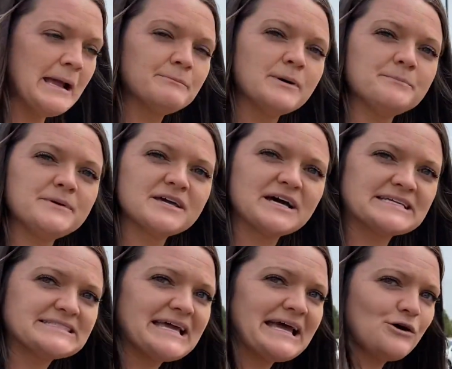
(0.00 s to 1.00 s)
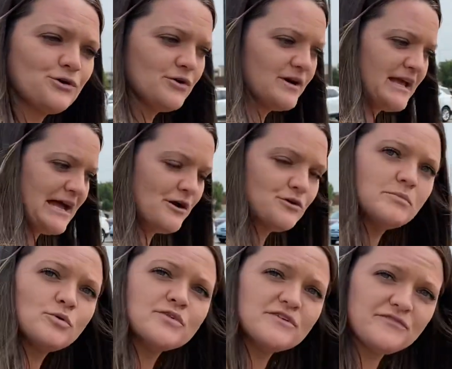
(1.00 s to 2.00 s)
But because I held her
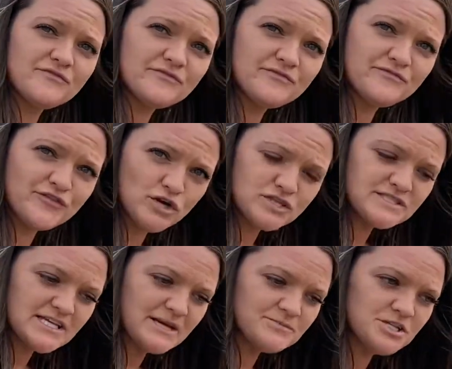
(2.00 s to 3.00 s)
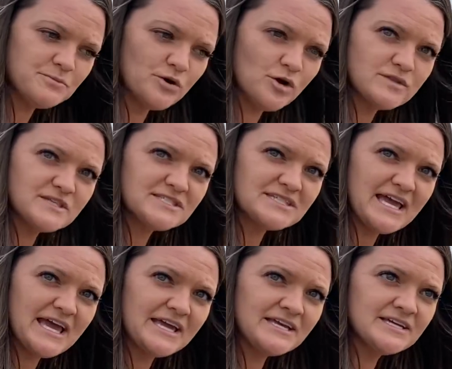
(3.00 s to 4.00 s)
accountable the first time she broke the
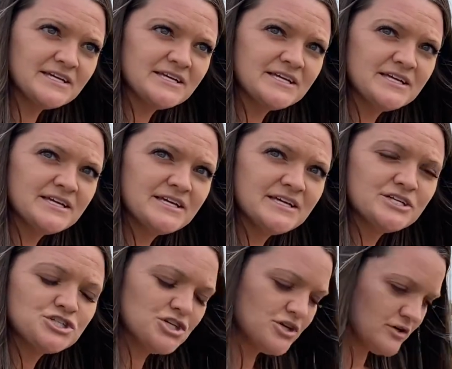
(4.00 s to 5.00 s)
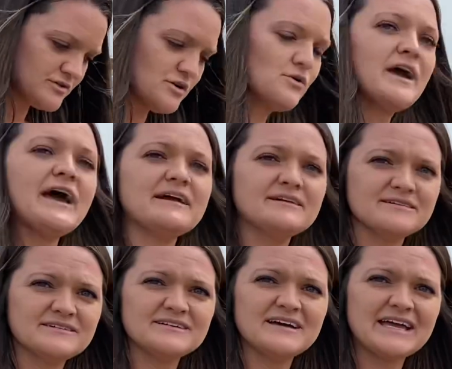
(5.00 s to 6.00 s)
stay, she goes, okay,
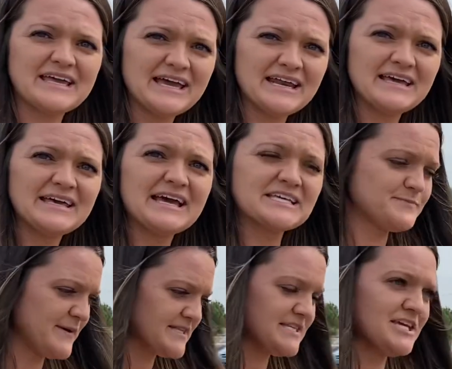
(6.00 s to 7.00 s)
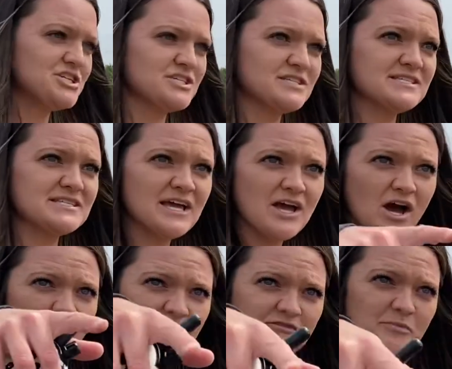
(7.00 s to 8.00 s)
I get it. Expectations
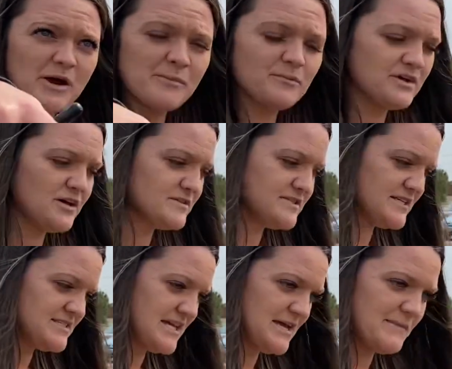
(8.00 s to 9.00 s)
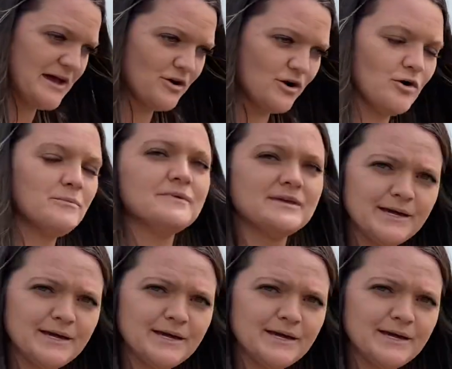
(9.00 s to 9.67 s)
off property is the same at home.